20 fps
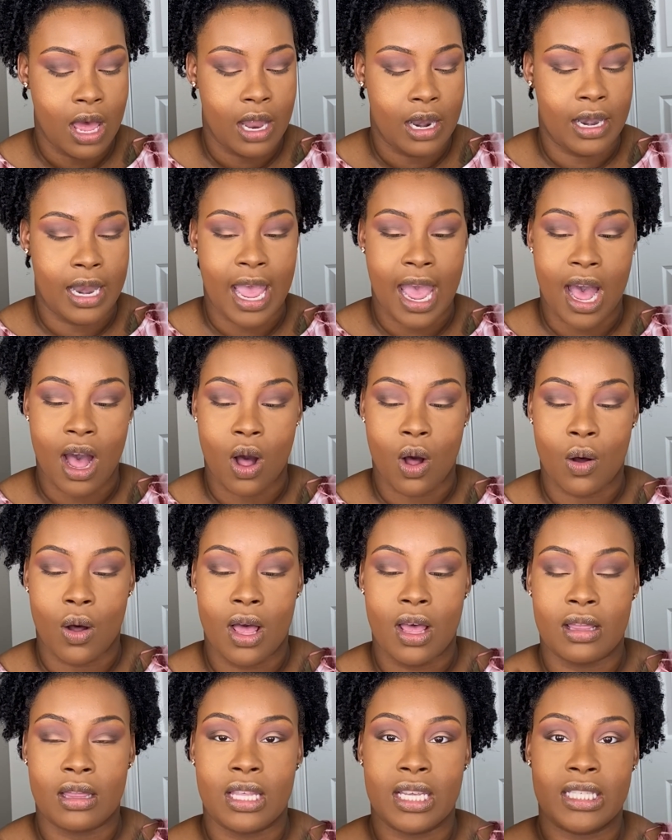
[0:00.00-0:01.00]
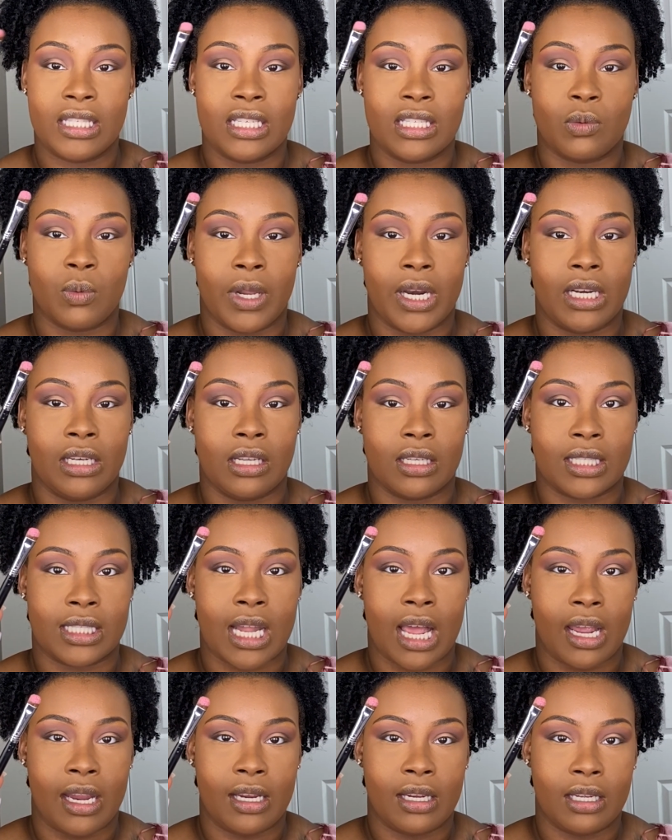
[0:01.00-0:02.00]
Now this is what it looks
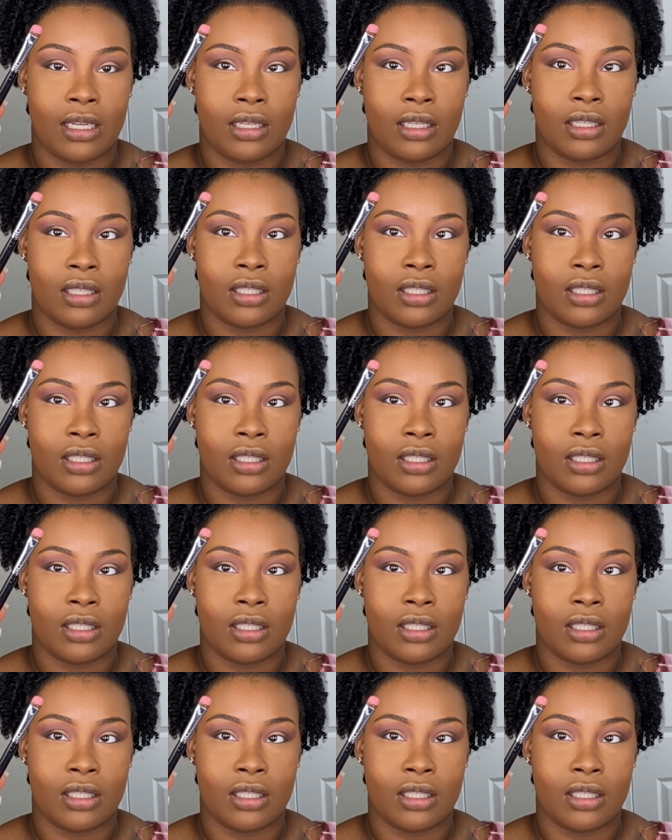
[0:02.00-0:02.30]
like.